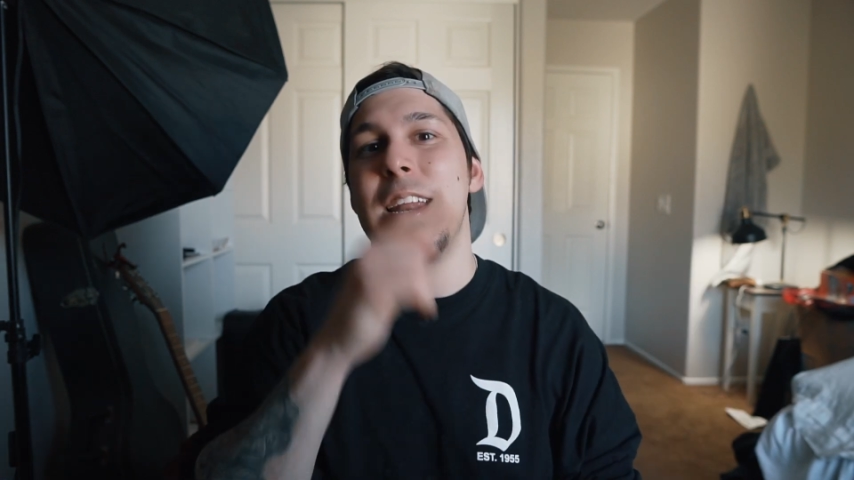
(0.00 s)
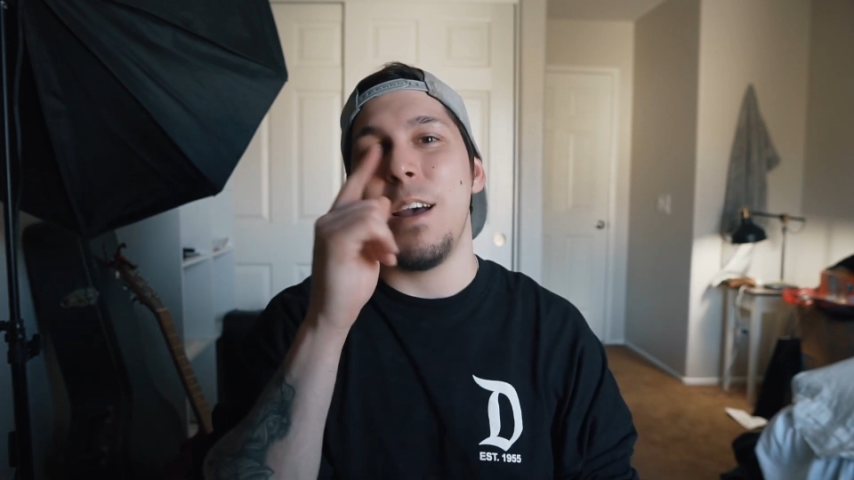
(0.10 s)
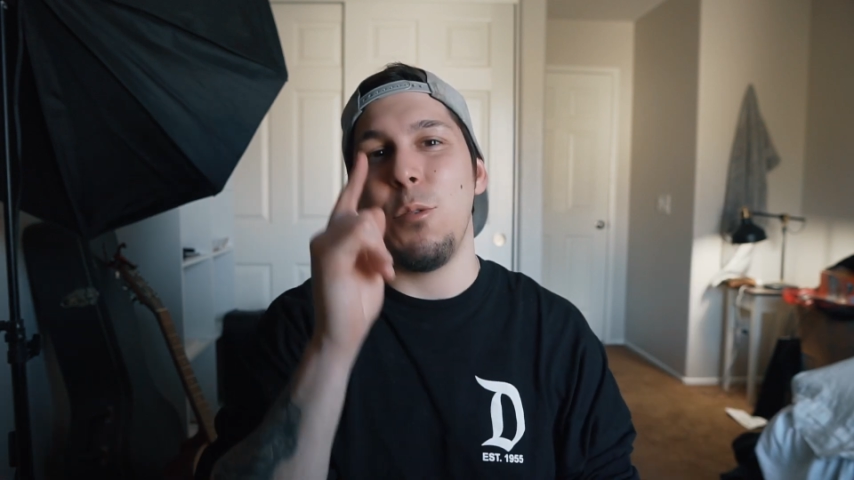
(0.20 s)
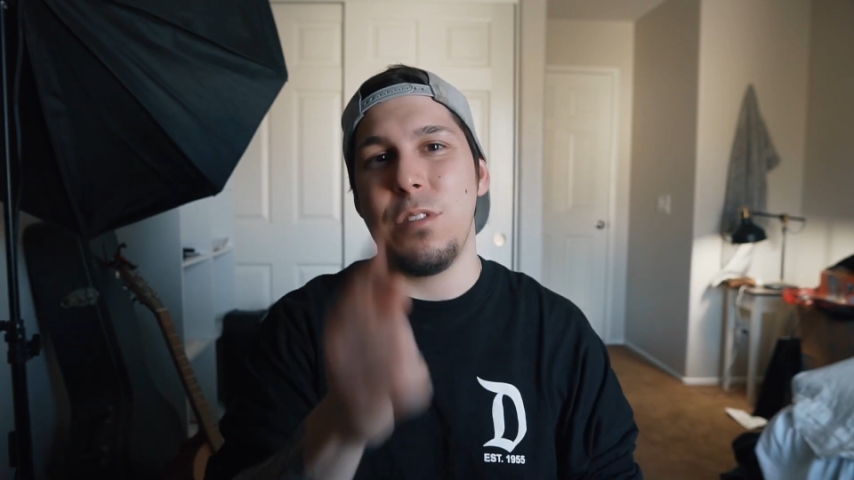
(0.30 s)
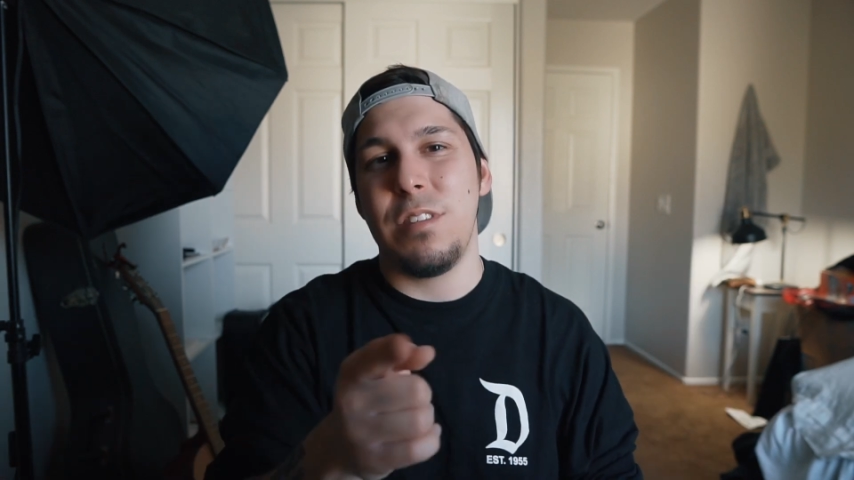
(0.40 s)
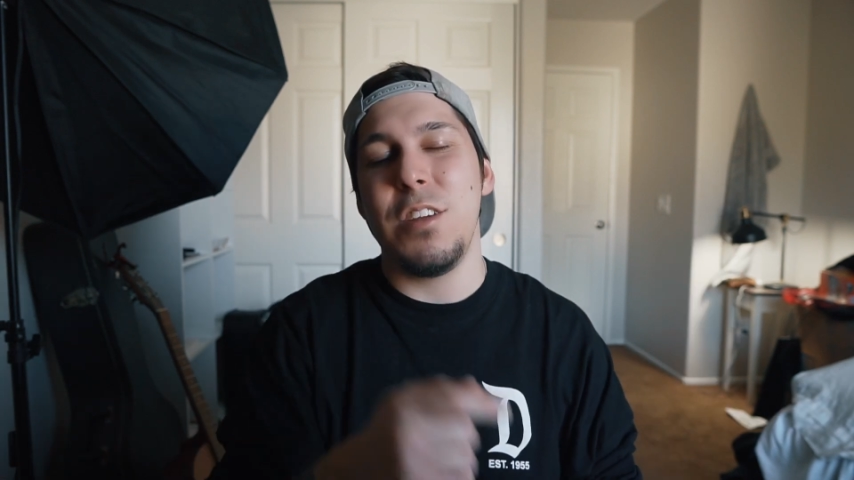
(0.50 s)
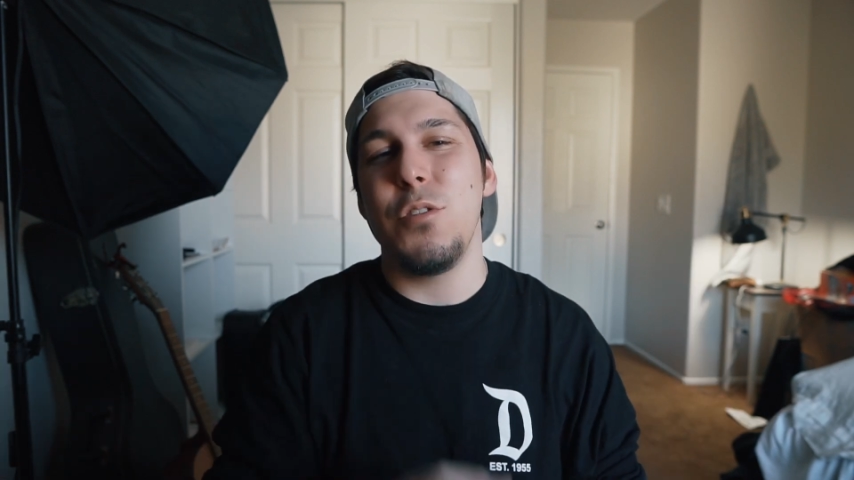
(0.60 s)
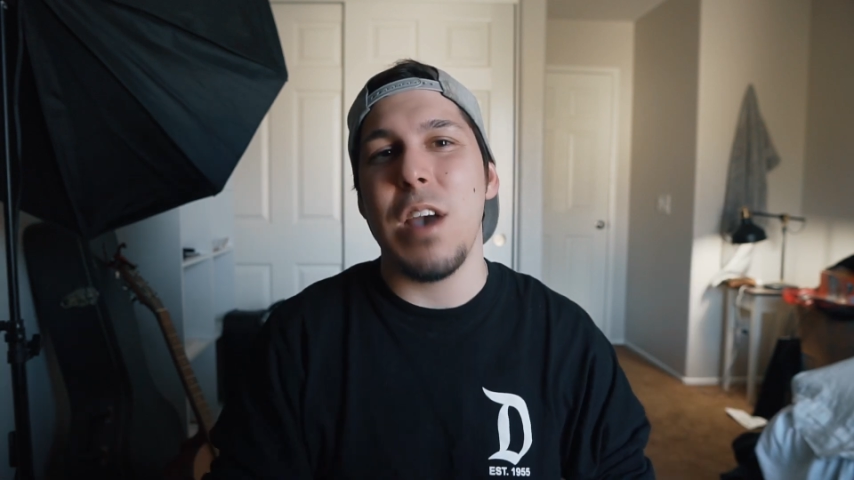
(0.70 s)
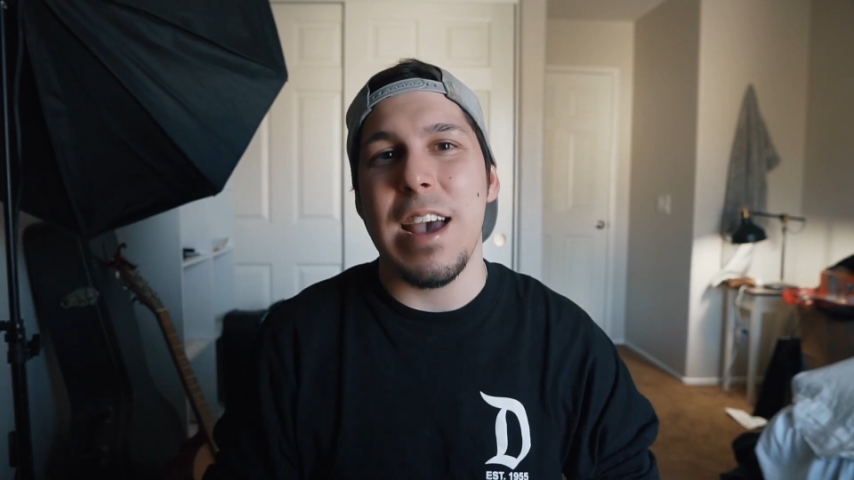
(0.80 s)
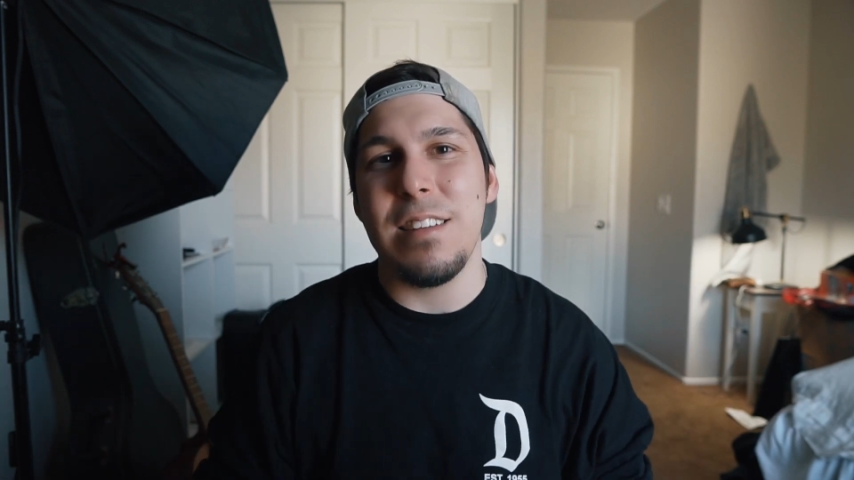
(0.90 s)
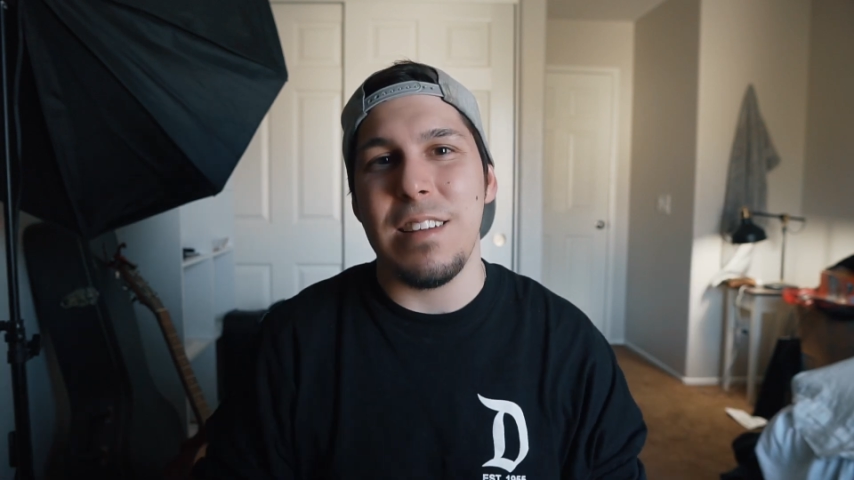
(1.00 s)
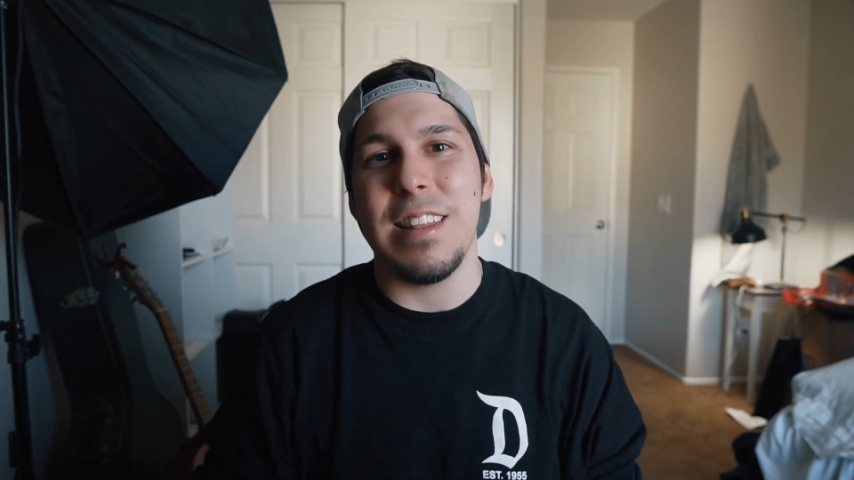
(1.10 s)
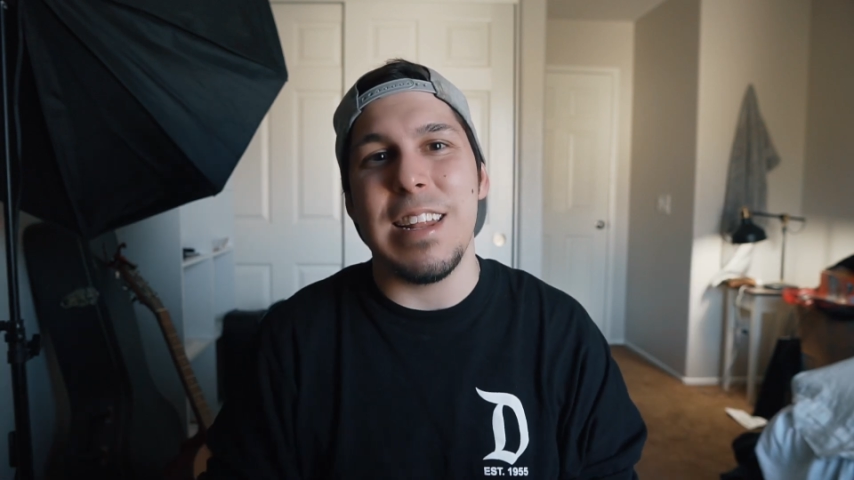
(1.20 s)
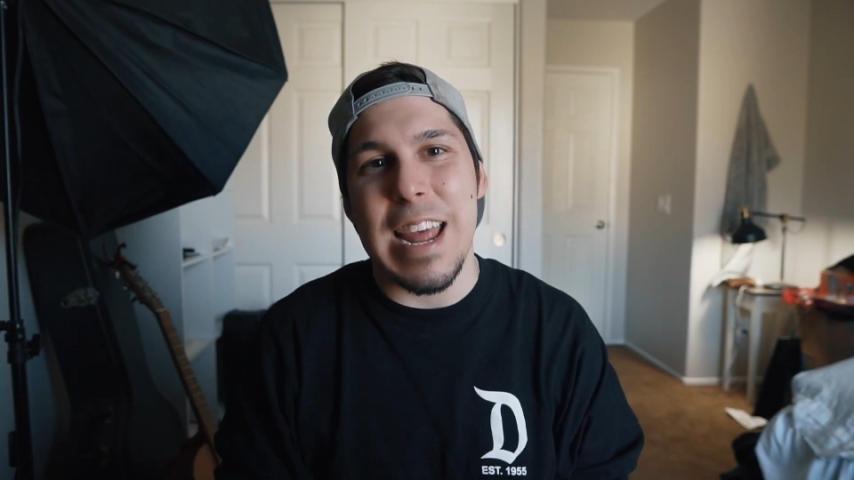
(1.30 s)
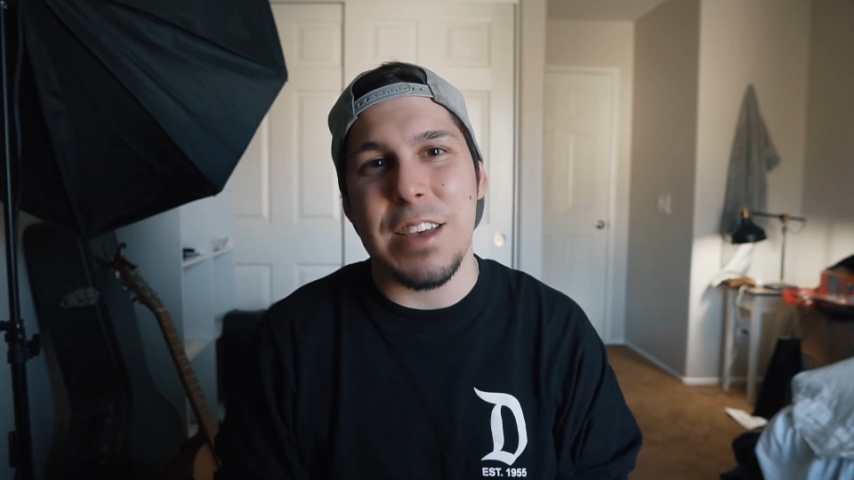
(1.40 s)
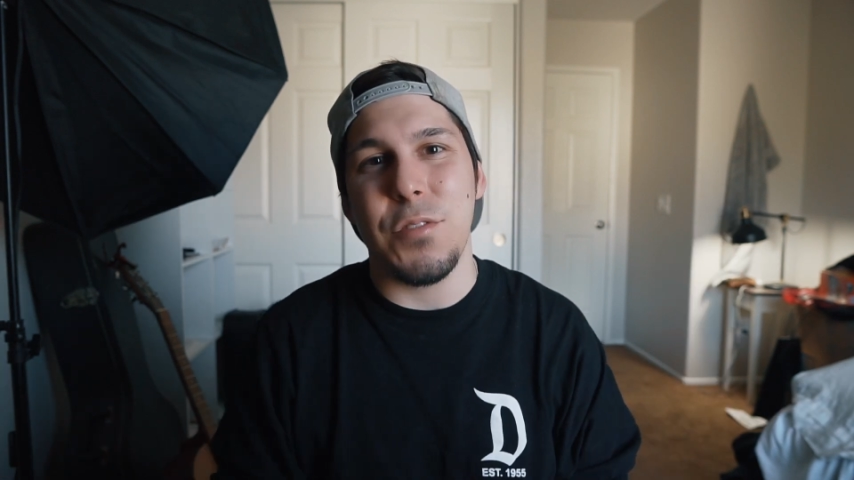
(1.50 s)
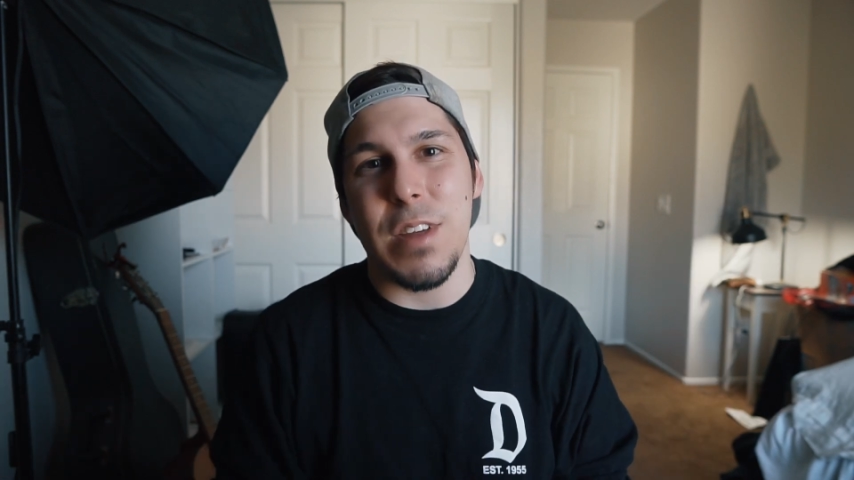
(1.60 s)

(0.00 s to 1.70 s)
and I will see you guys in the next